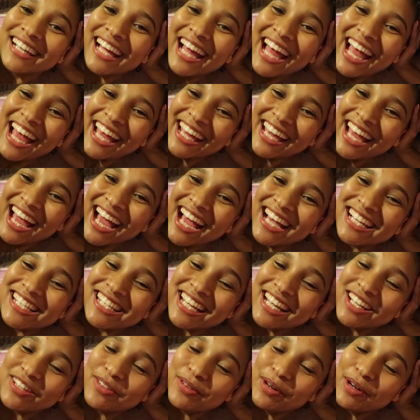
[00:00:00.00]
Hey guys,
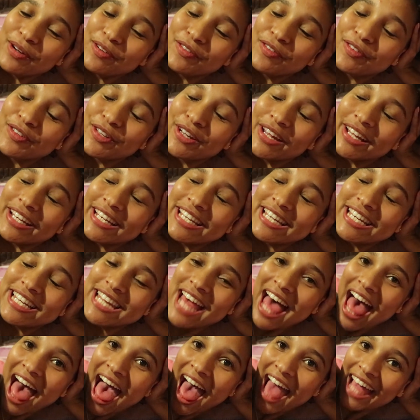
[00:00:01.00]
it's Riff
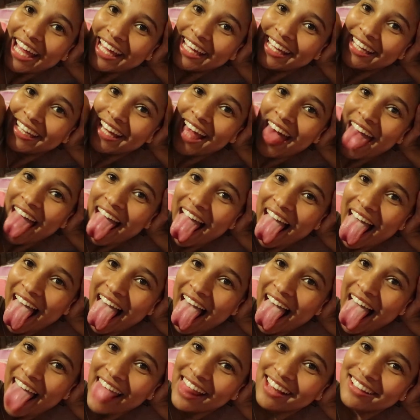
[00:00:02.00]
today.
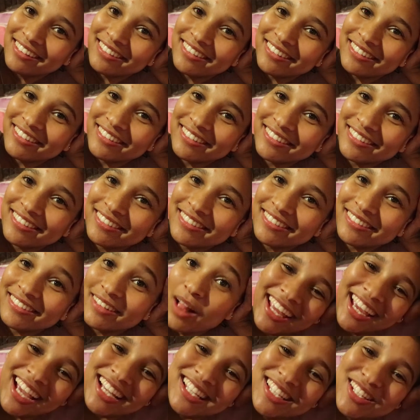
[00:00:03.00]

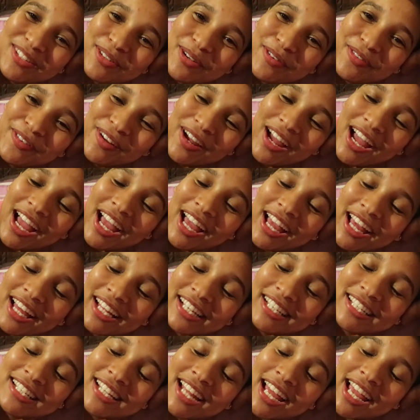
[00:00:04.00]
Hey guys, it's Refqah
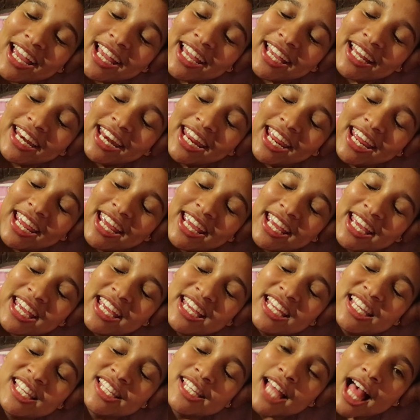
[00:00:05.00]
and it
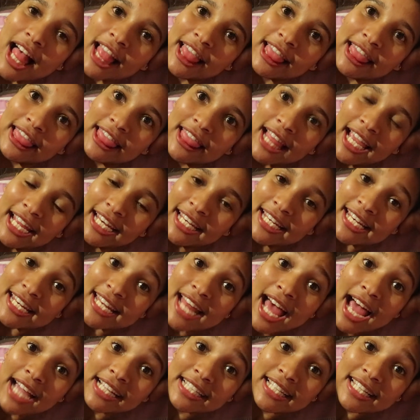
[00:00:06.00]
is late
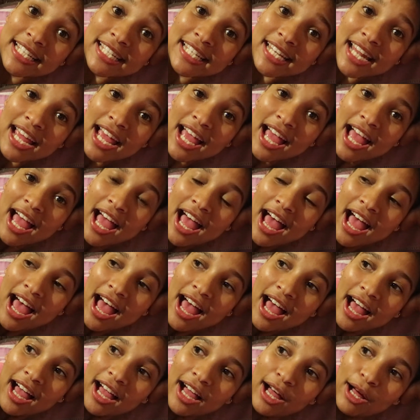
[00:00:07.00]
night.
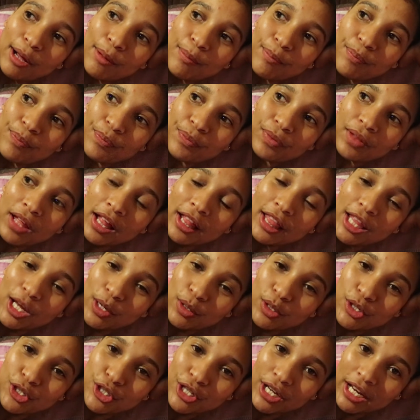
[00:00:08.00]

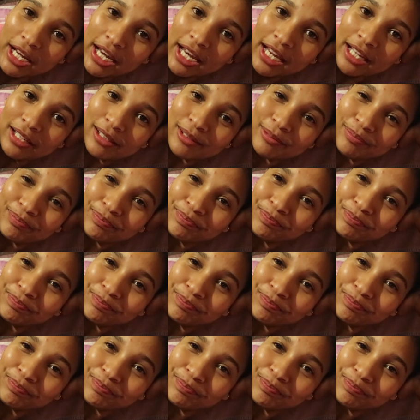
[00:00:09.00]
Load shedding